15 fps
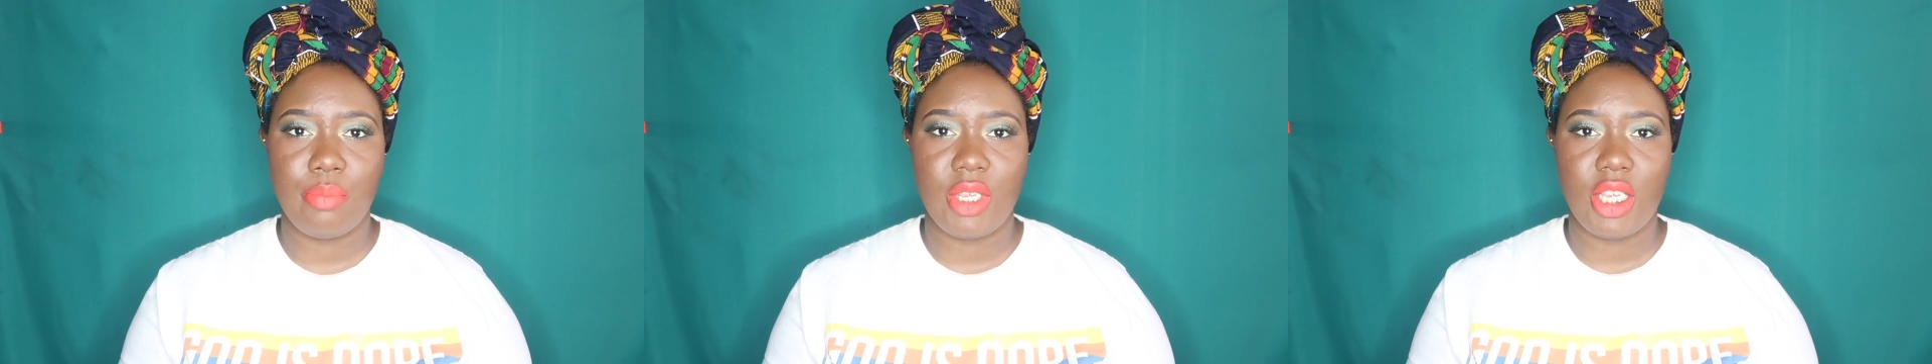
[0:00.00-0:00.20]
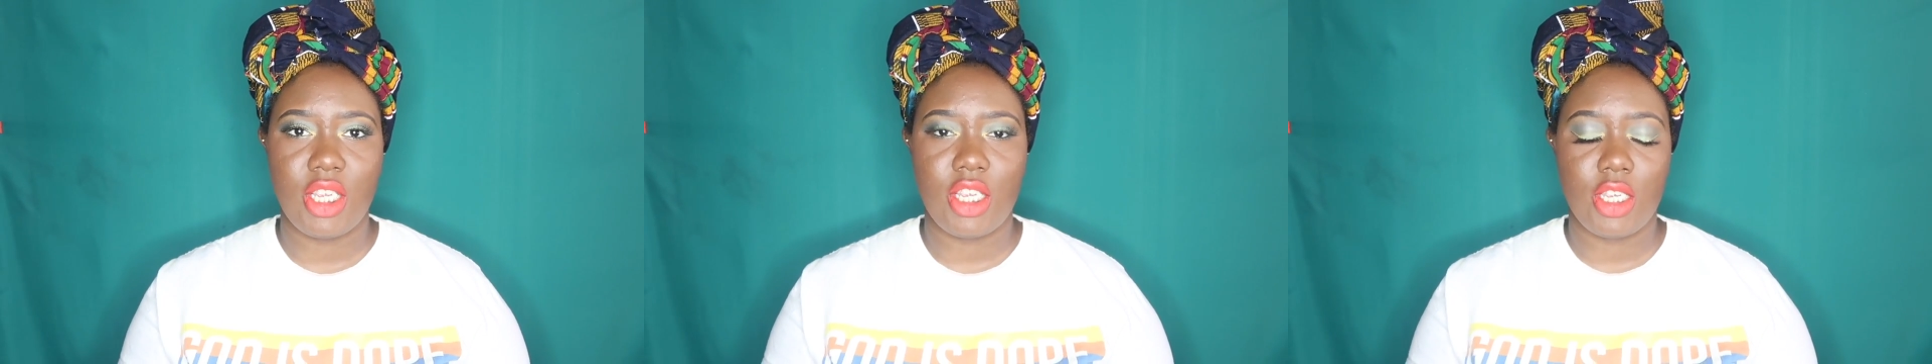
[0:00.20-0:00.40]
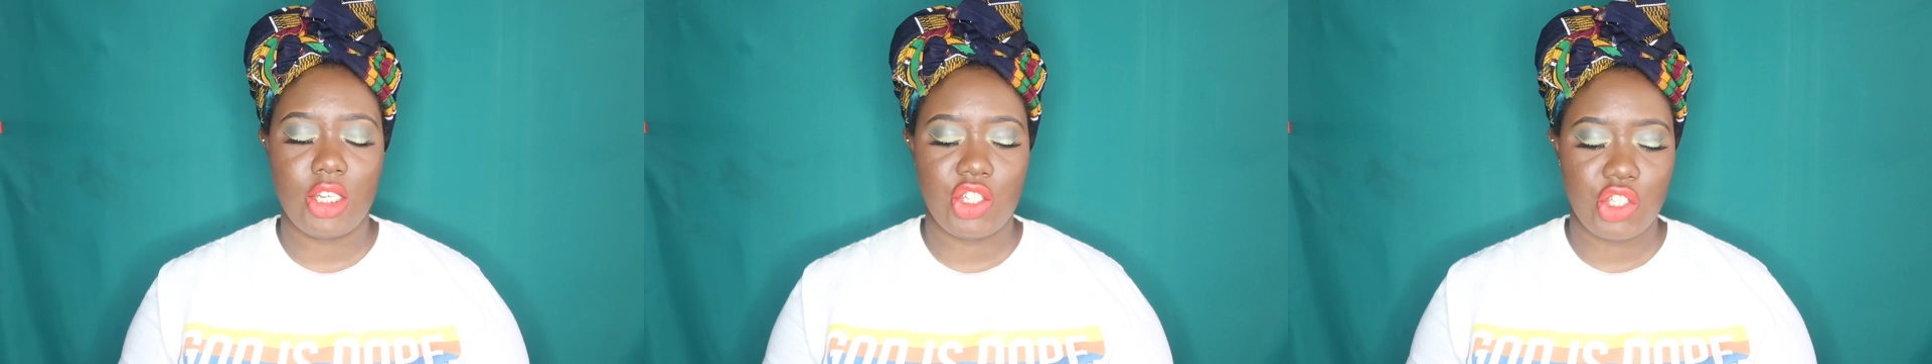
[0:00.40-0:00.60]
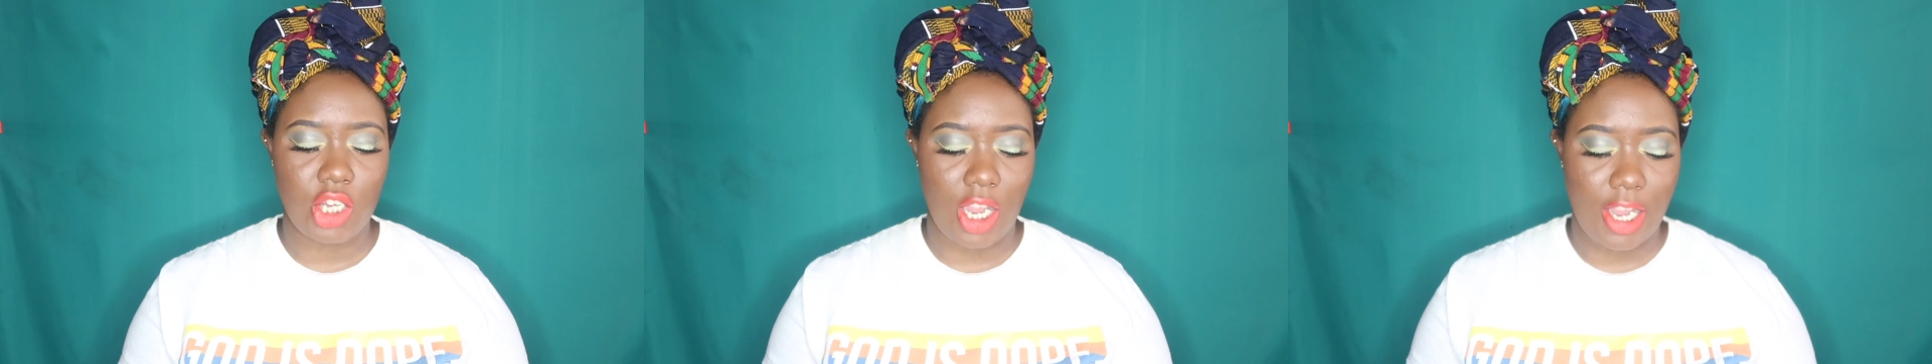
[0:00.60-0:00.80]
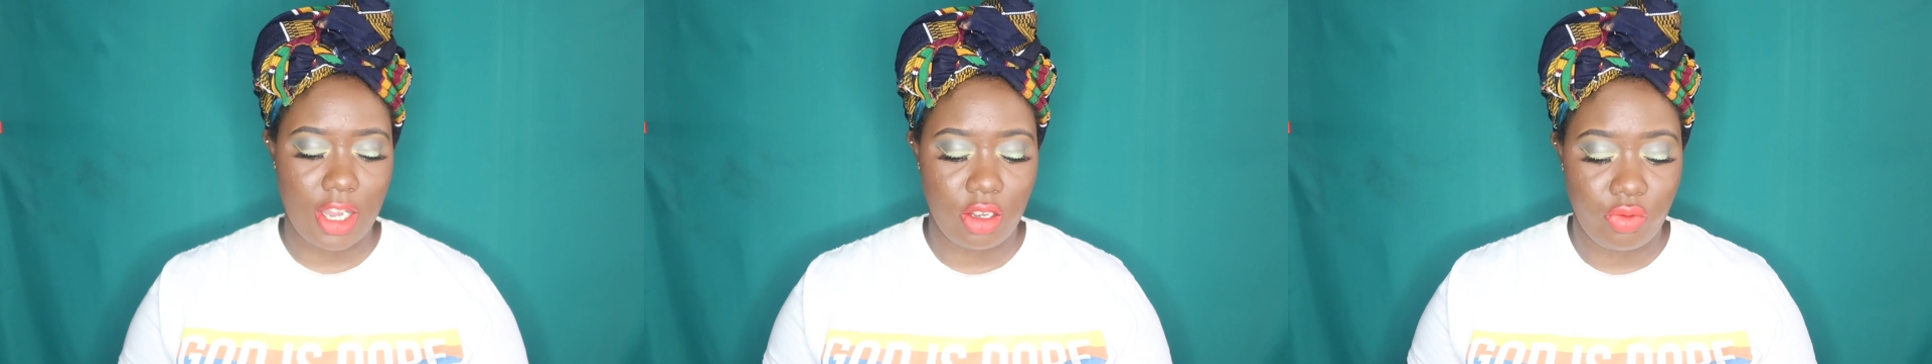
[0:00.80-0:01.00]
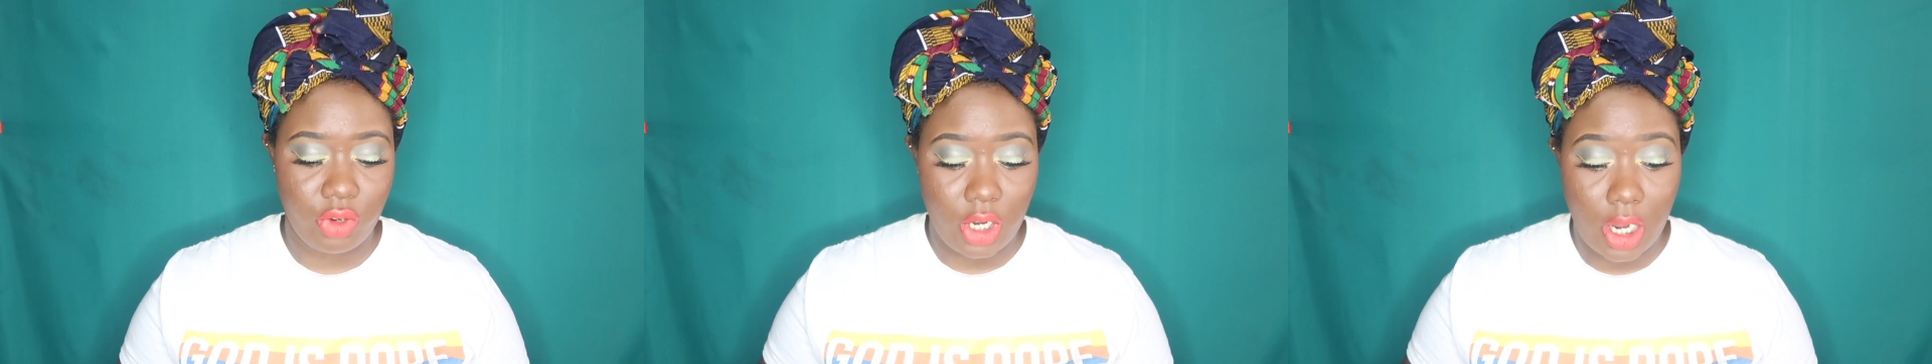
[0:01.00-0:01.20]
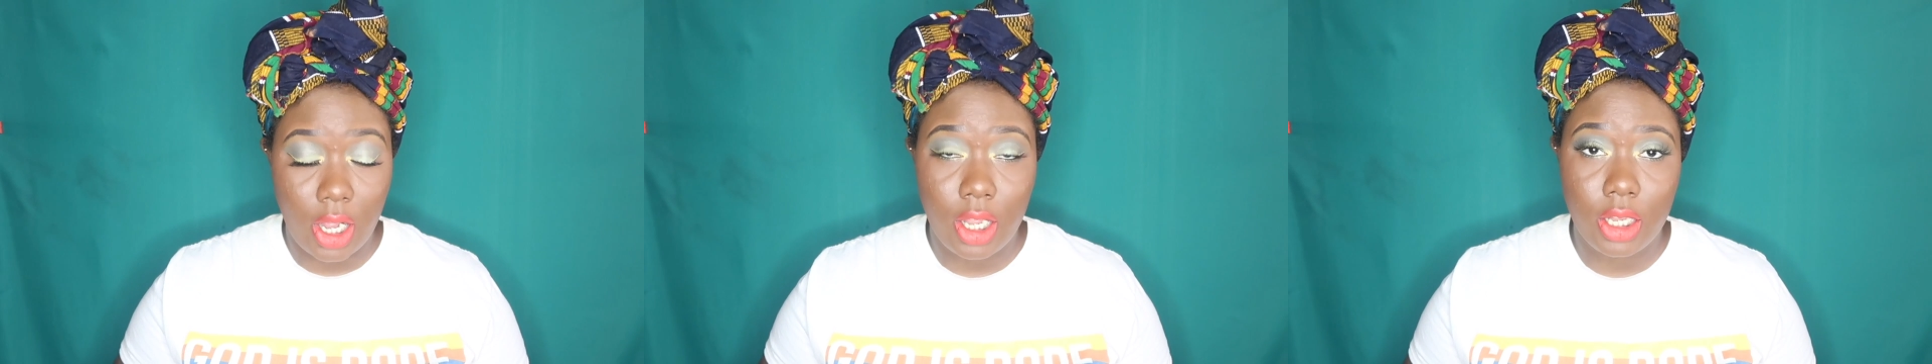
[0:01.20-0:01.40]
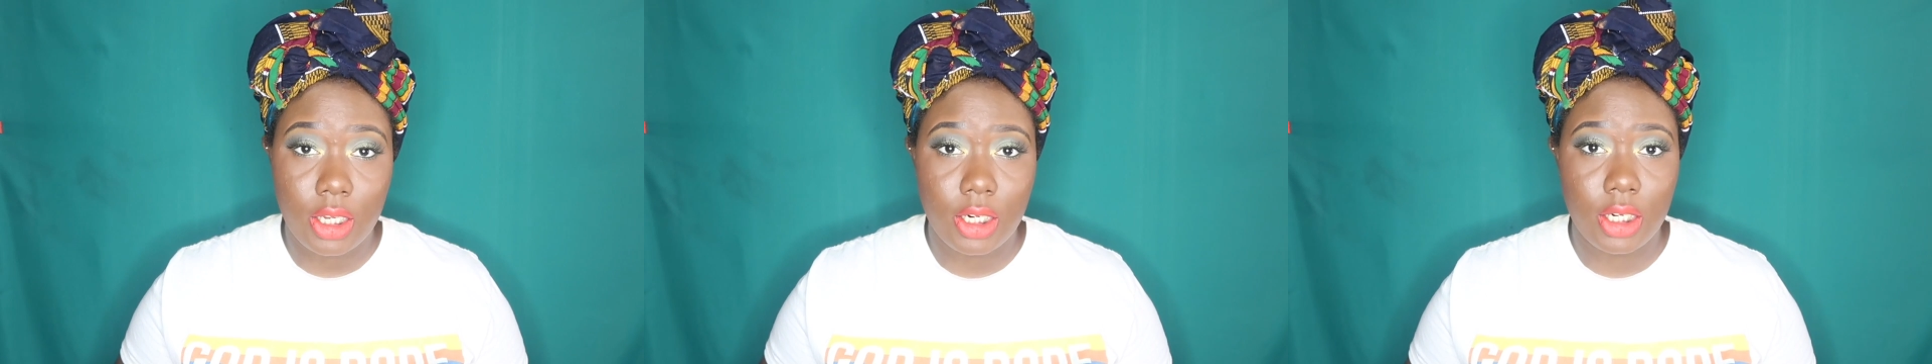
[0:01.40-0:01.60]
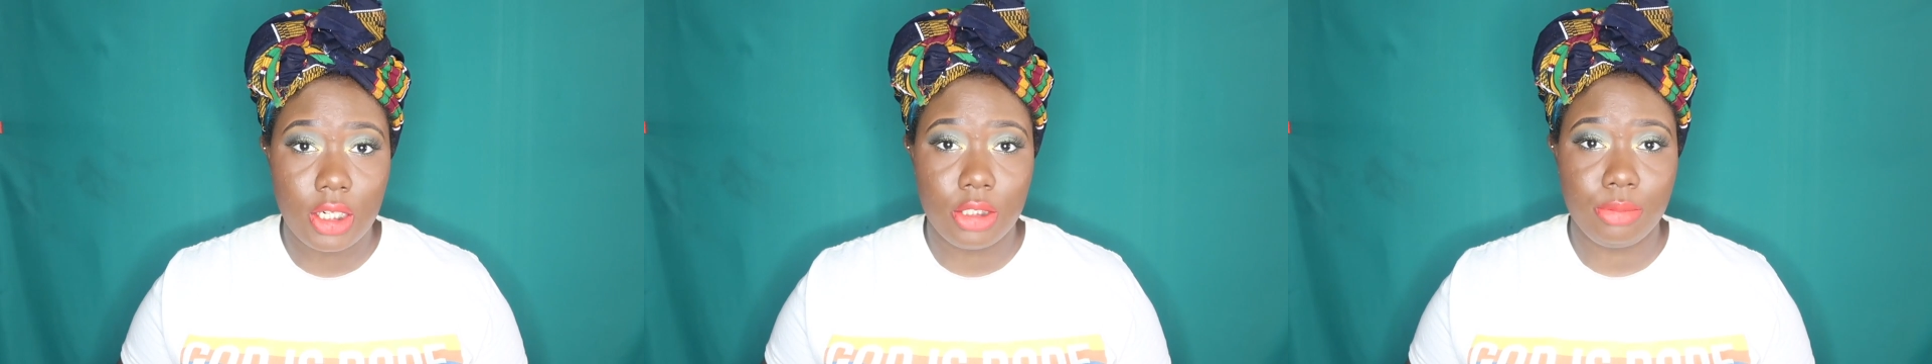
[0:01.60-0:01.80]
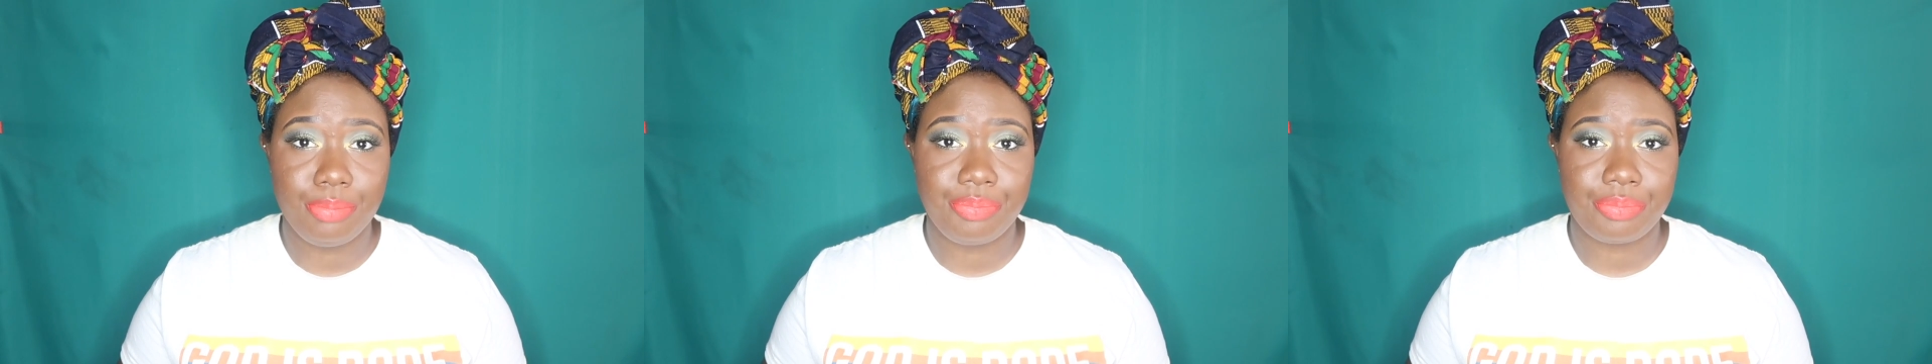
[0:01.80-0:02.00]
be shy of
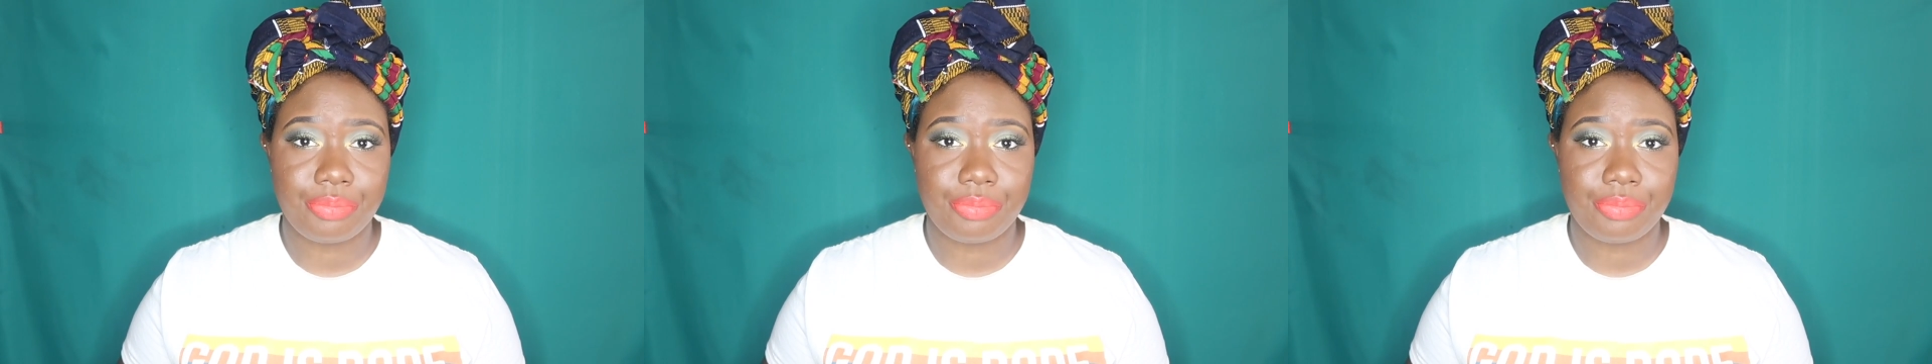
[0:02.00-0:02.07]
color